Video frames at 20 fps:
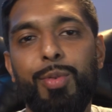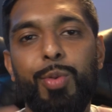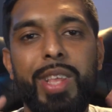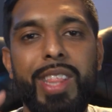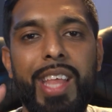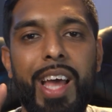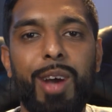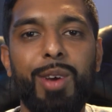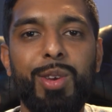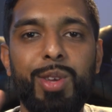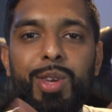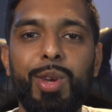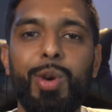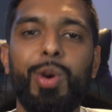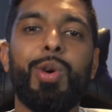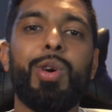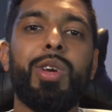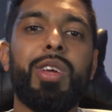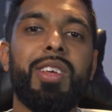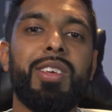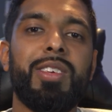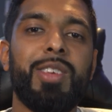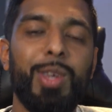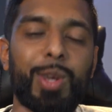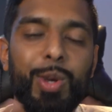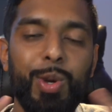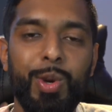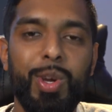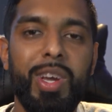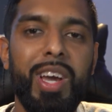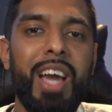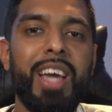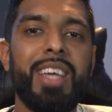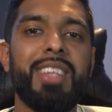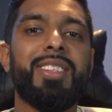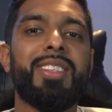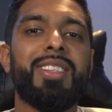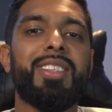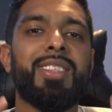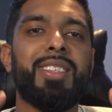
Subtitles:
without you guys